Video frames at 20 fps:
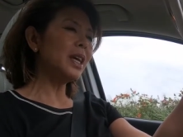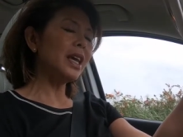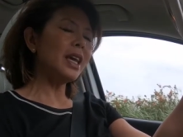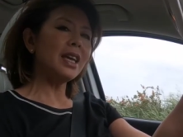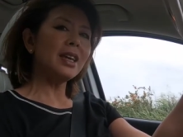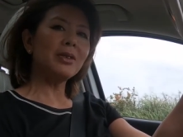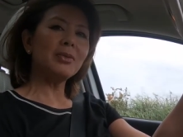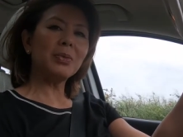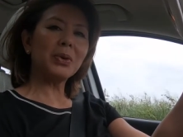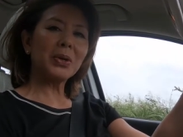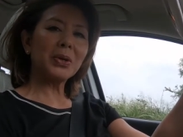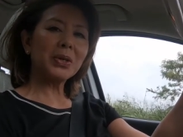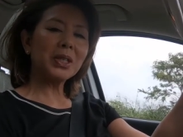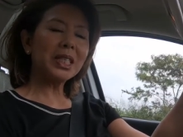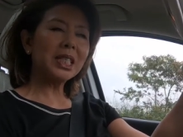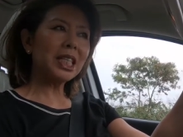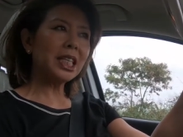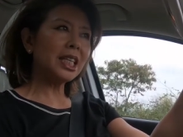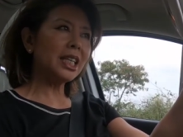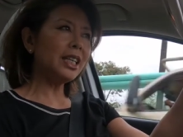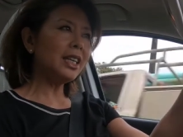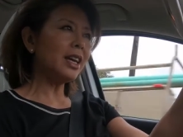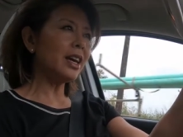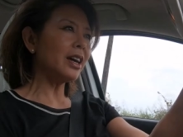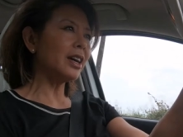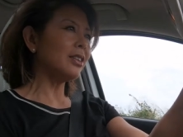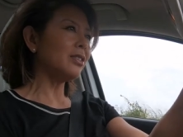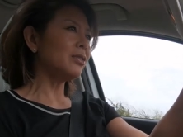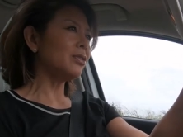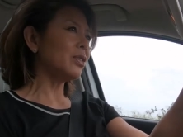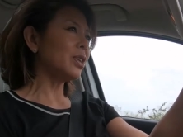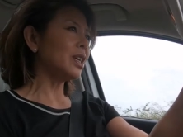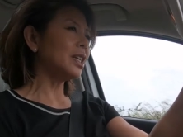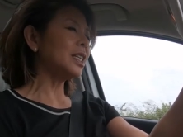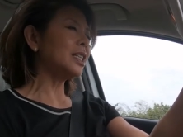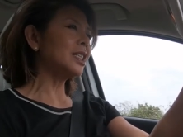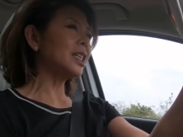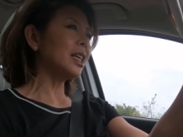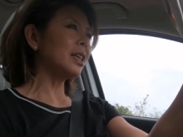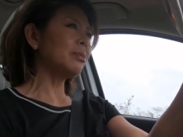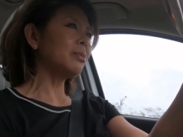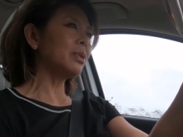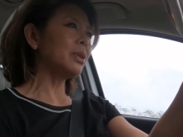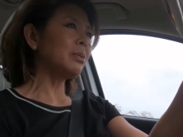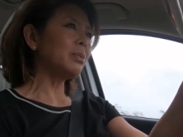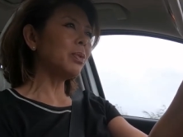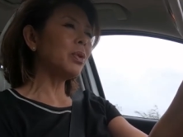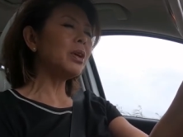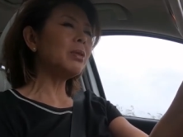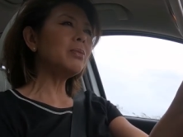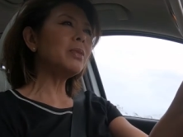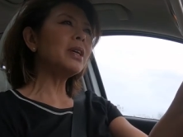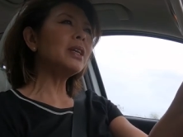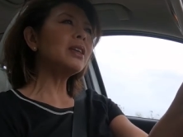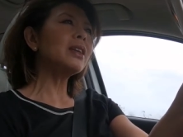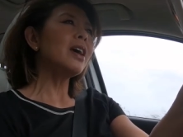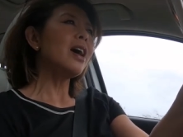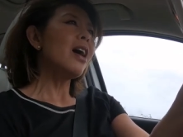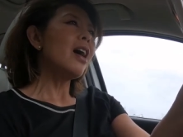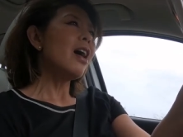in Pearl City. I've already set up an appointment.